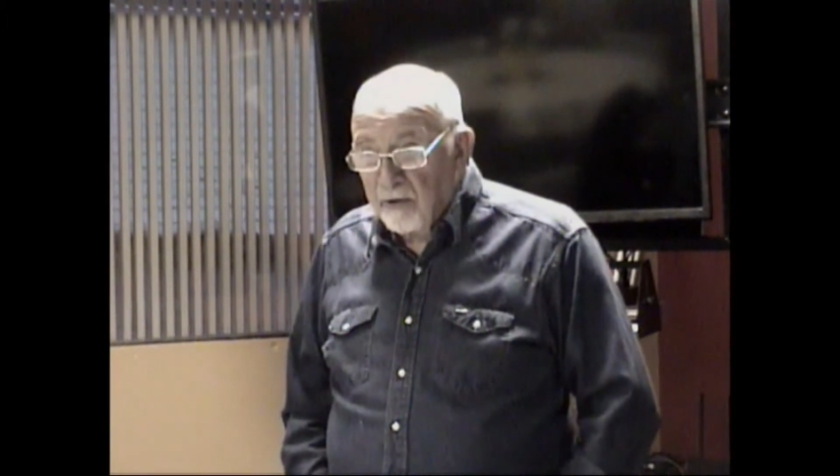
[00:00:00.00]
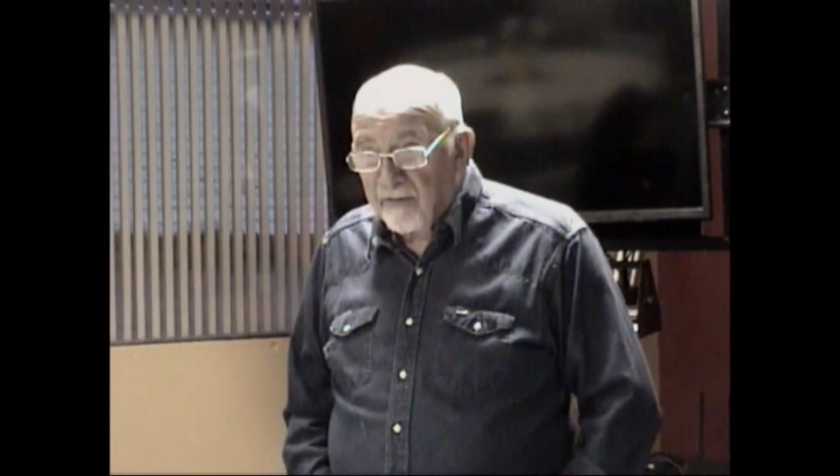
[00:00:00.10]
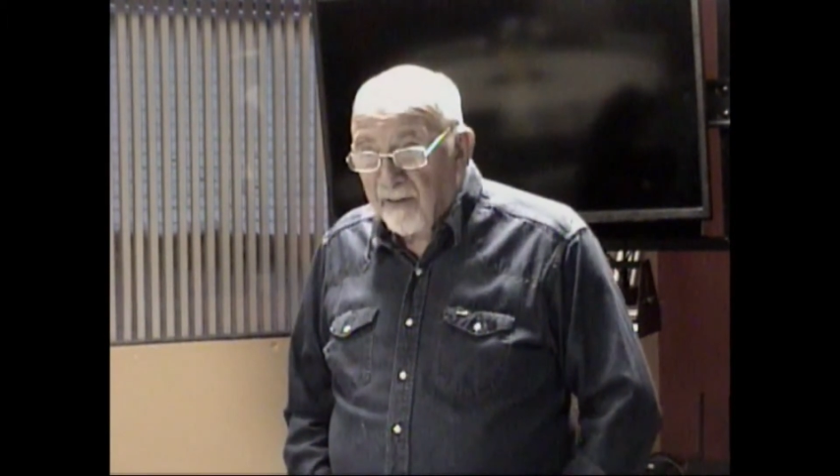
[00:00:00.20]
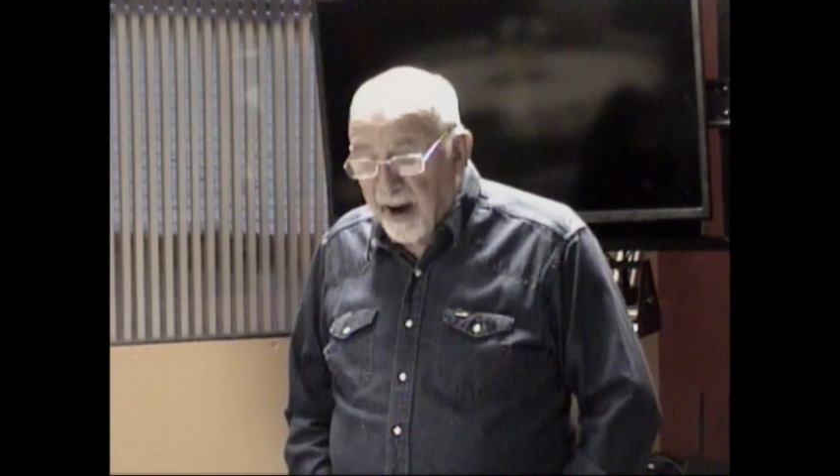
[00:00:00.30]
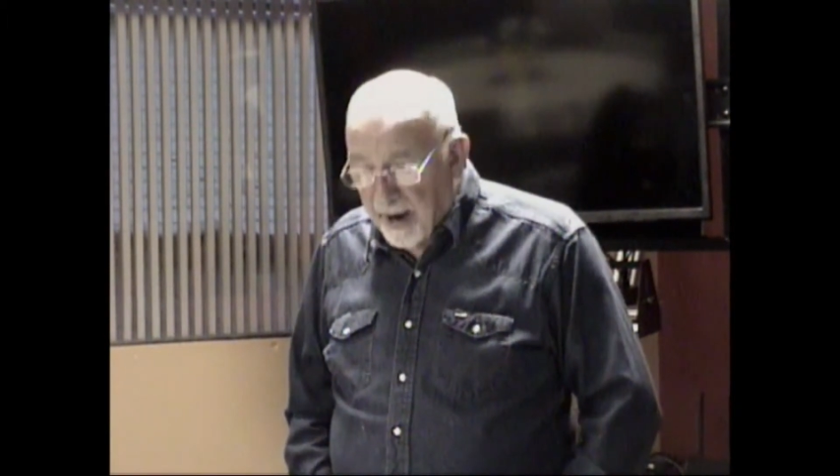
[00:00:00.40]

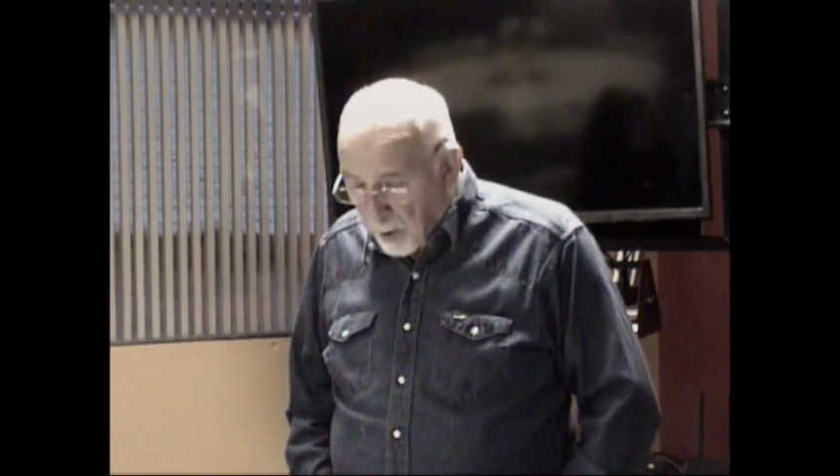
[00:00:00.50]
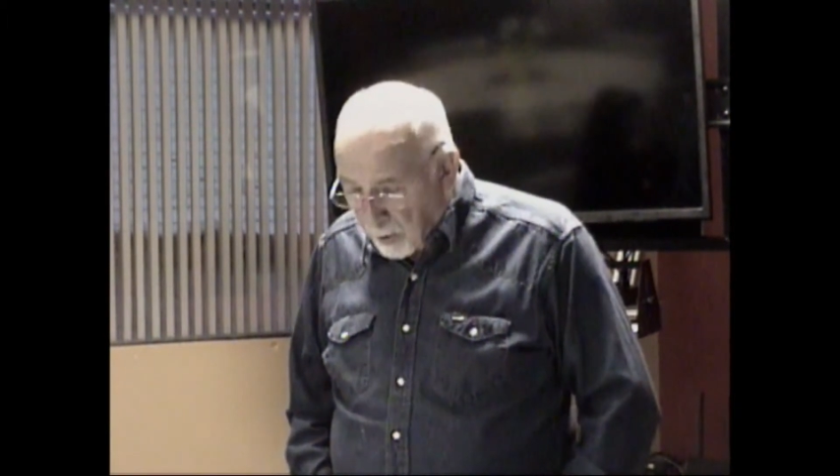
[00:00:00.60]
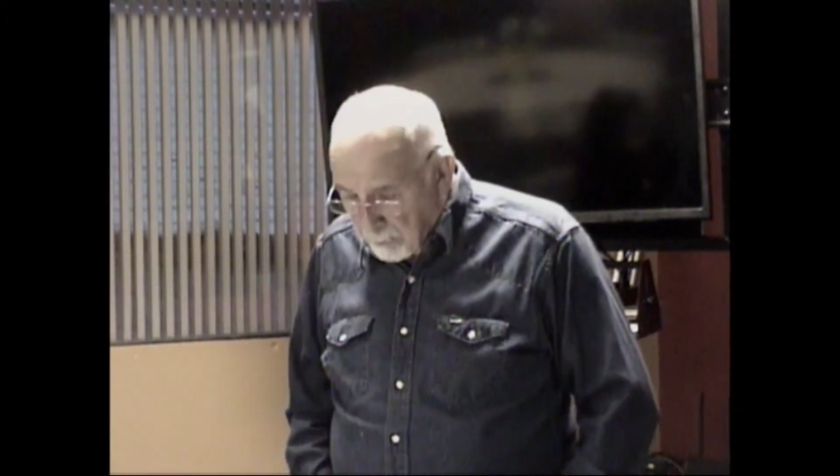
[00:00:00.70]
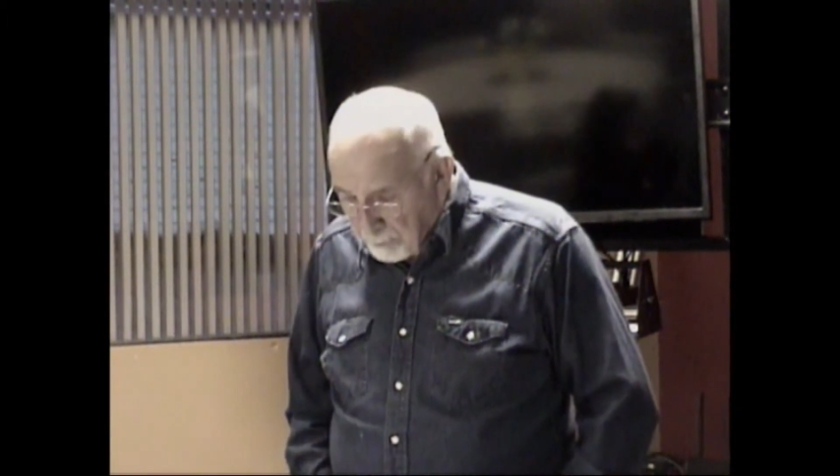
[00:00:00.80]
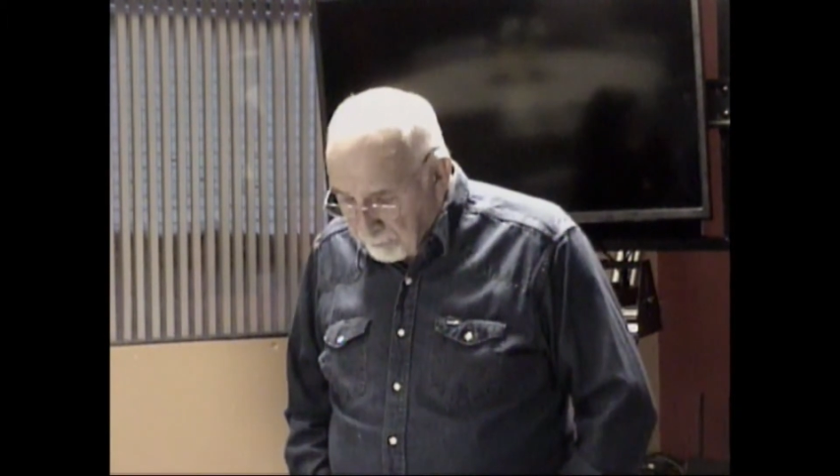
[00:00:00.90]
fire.
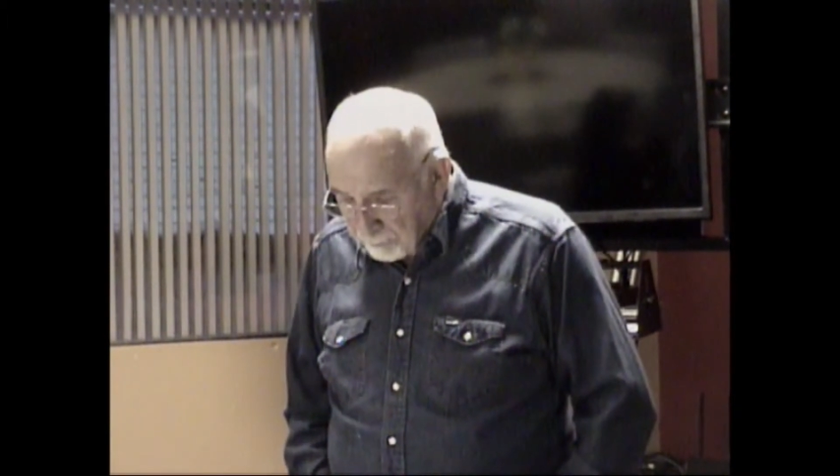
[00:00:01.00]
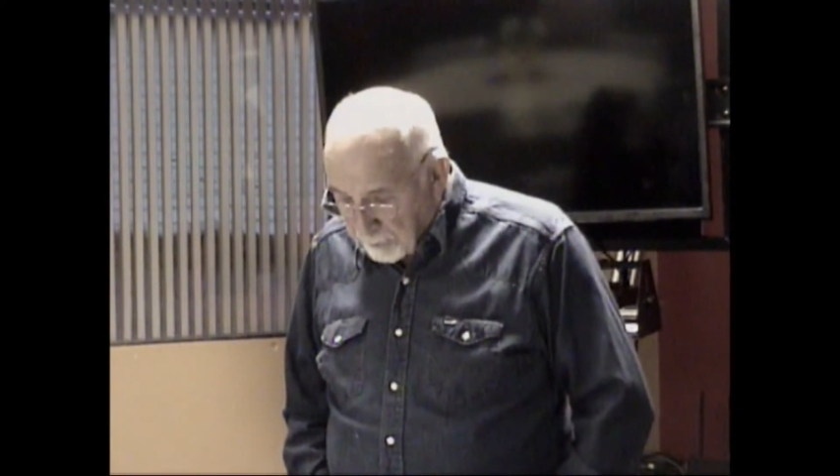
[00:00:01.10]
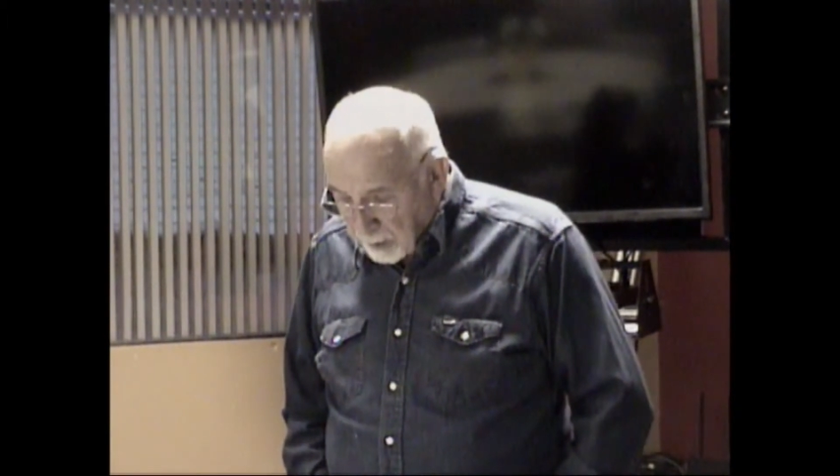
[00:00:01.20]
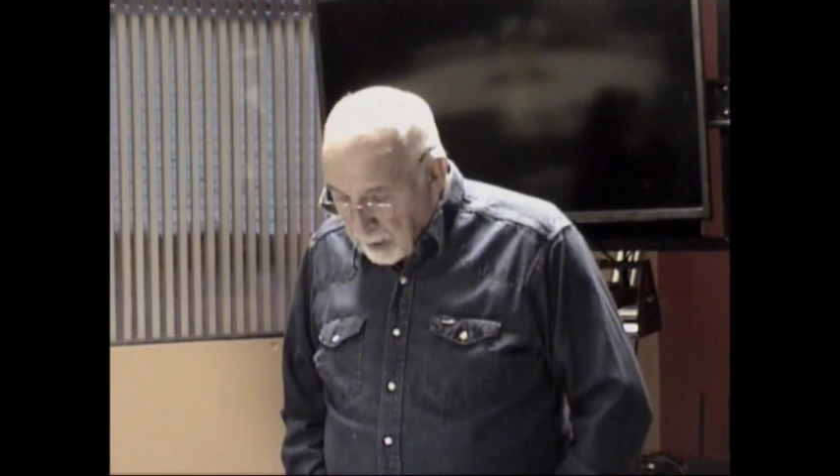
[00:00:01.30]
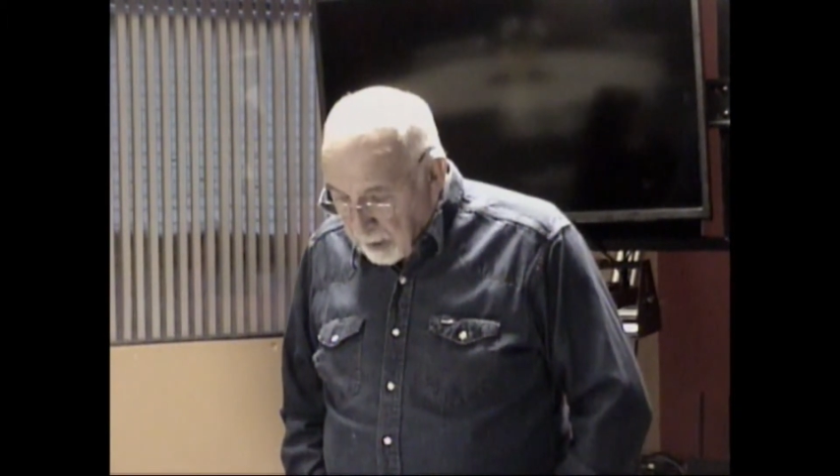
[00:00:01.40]

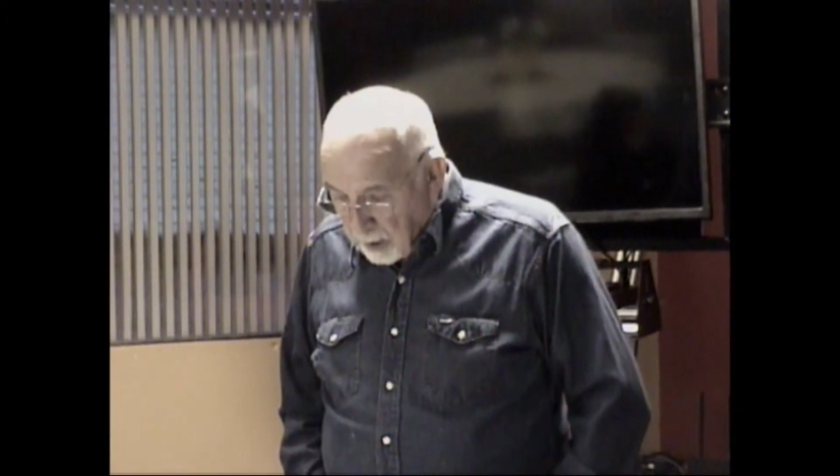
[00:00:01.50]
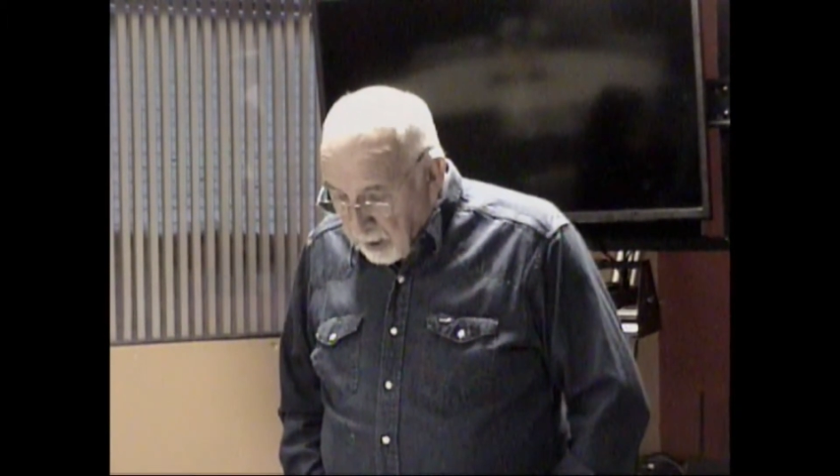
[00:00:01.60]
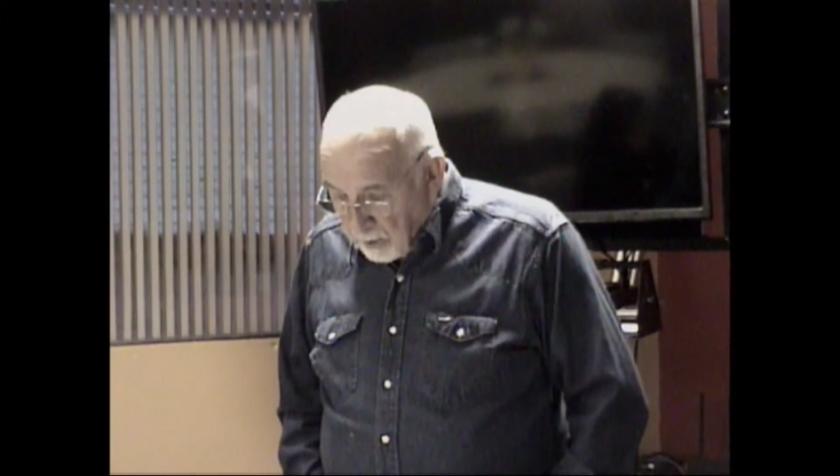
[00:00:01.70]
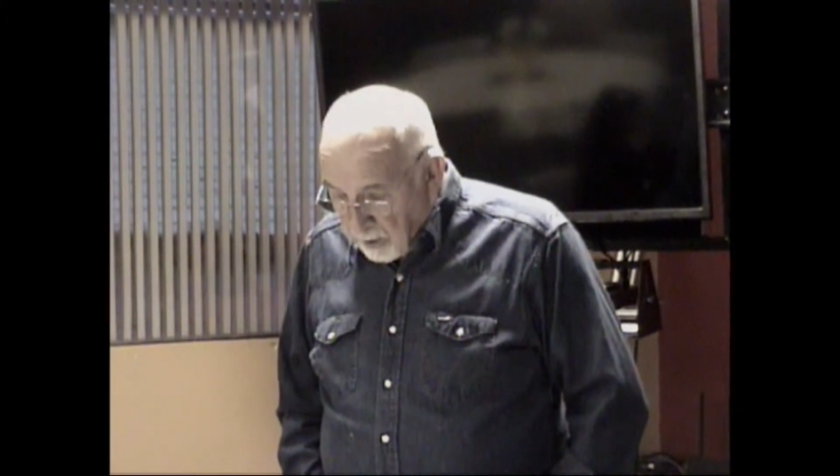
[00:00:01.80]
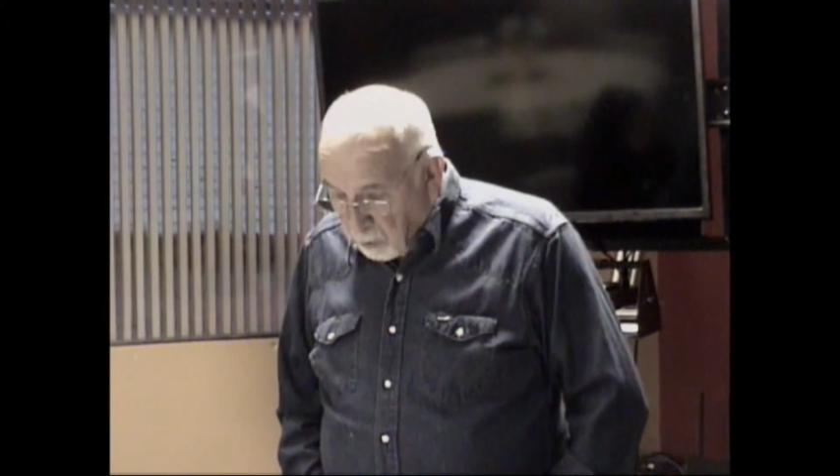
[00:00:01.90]

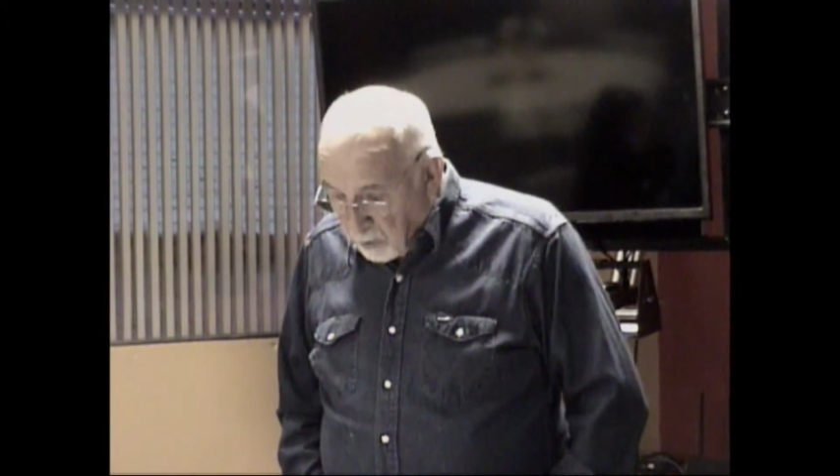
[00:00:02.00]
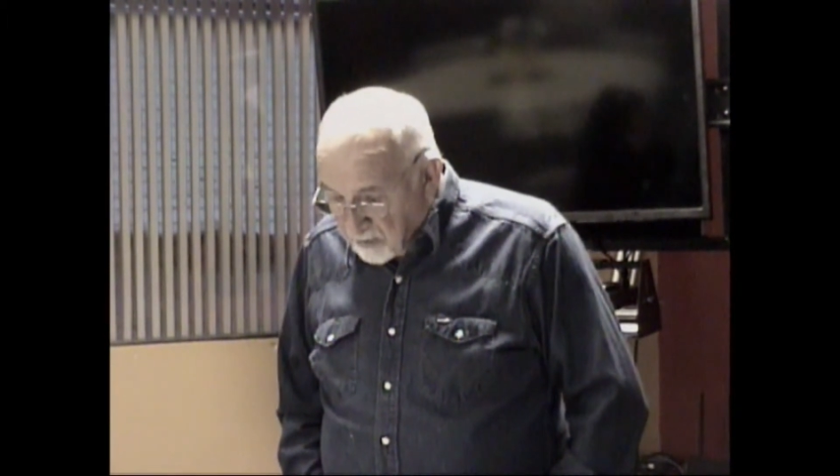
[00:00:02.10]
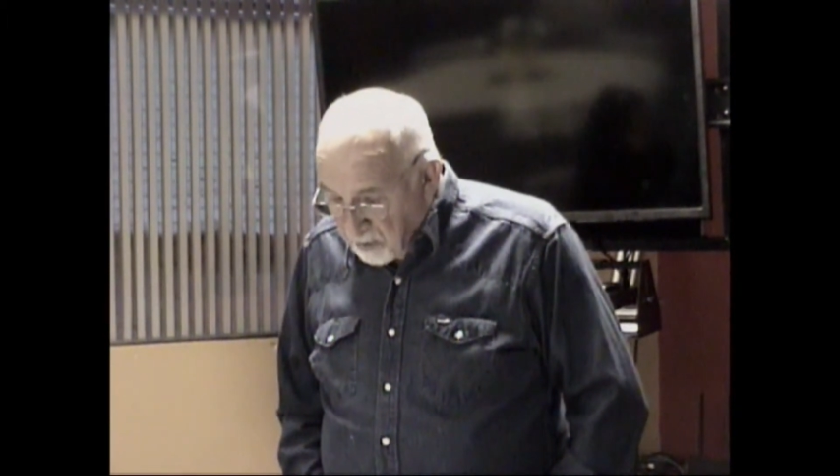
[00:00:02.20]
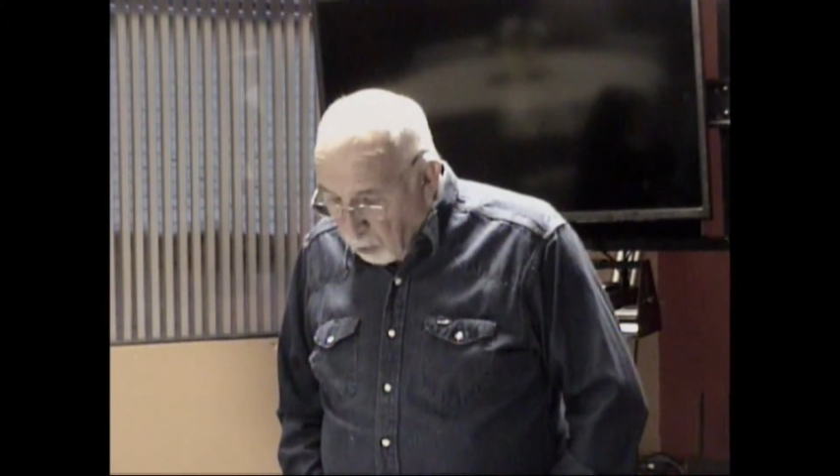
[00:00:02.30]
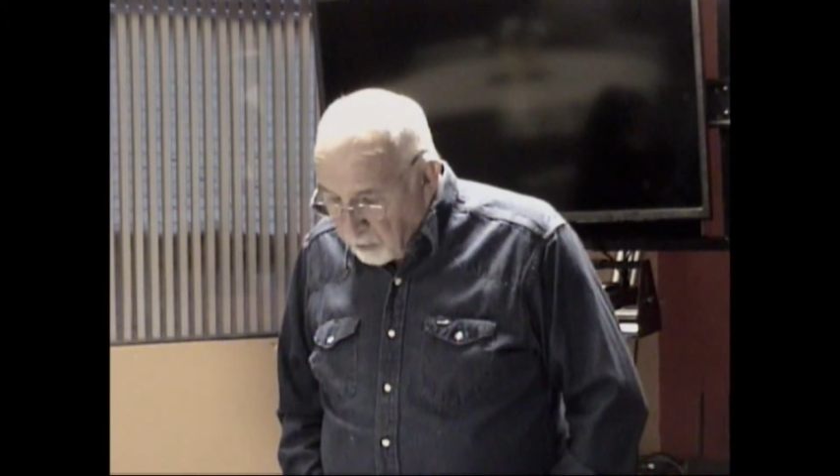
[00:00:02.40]
There was no